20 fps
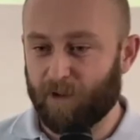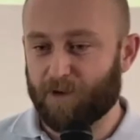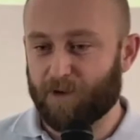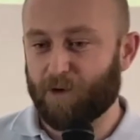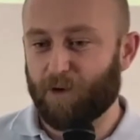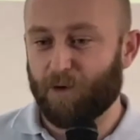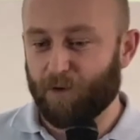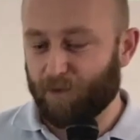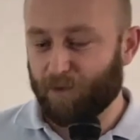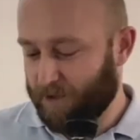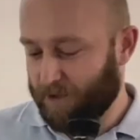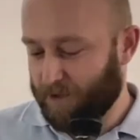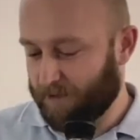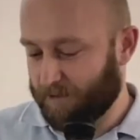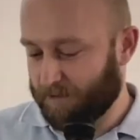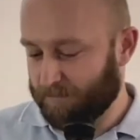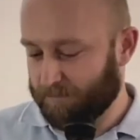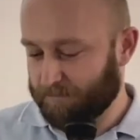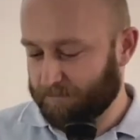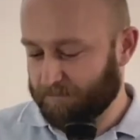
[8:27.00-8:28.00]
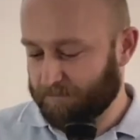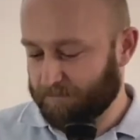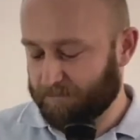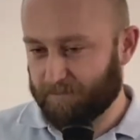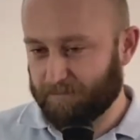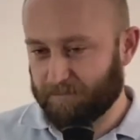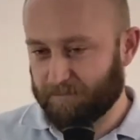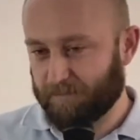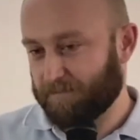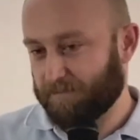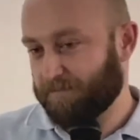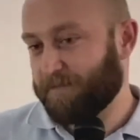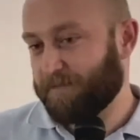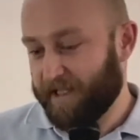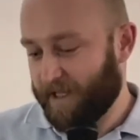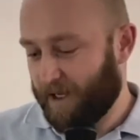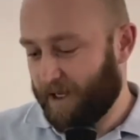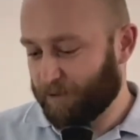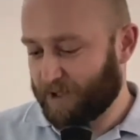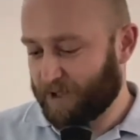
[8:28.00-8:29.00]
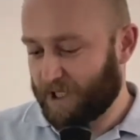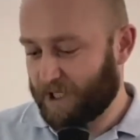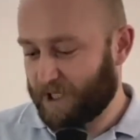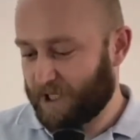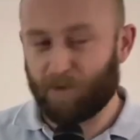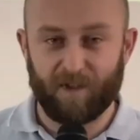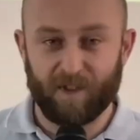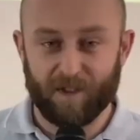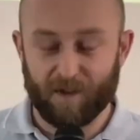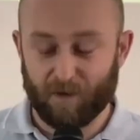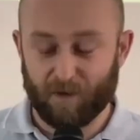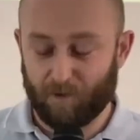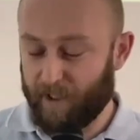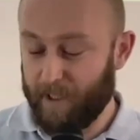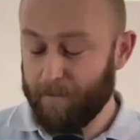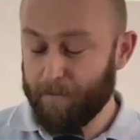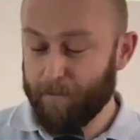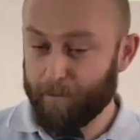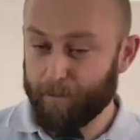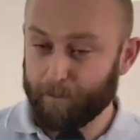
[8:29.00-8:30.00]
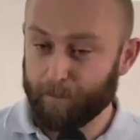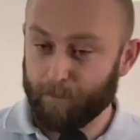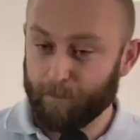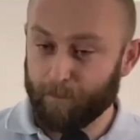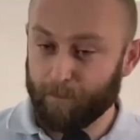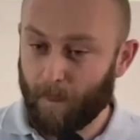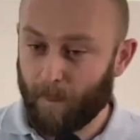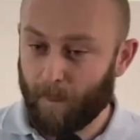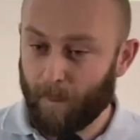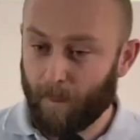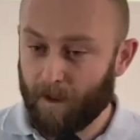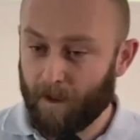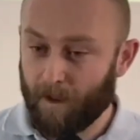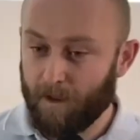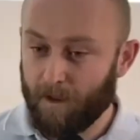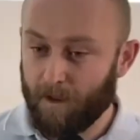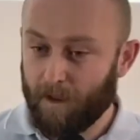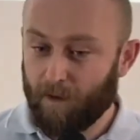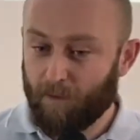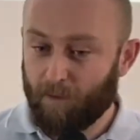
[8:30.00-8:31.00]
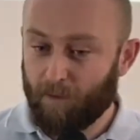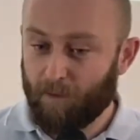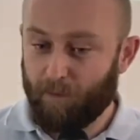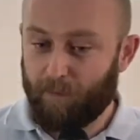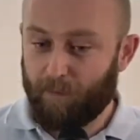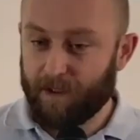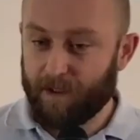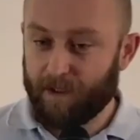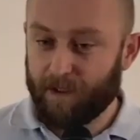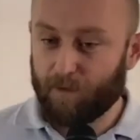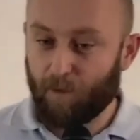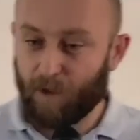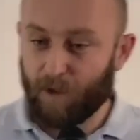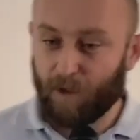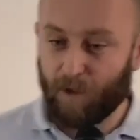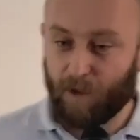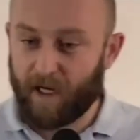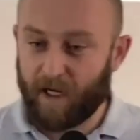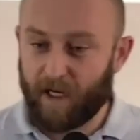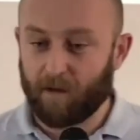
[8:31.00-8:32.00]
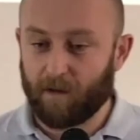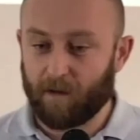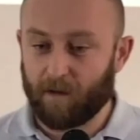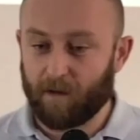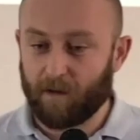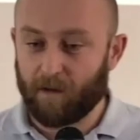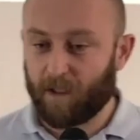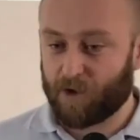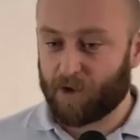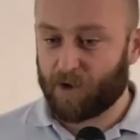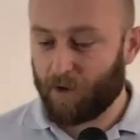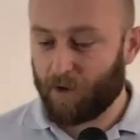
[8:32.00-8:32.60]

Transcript: you any outcome of this today. But what I can show